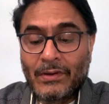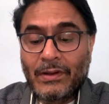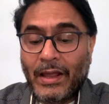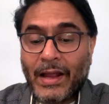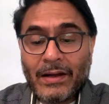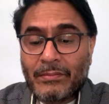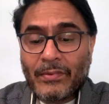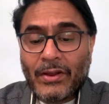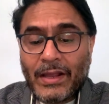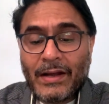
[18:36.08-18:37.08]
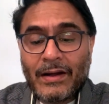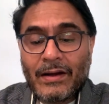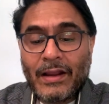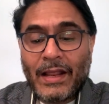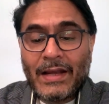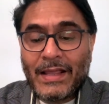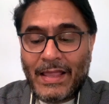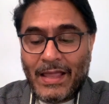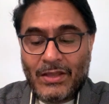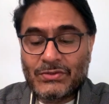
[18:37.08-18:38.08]
And in any
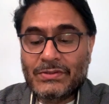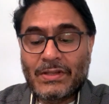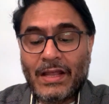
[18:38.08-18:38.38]
case,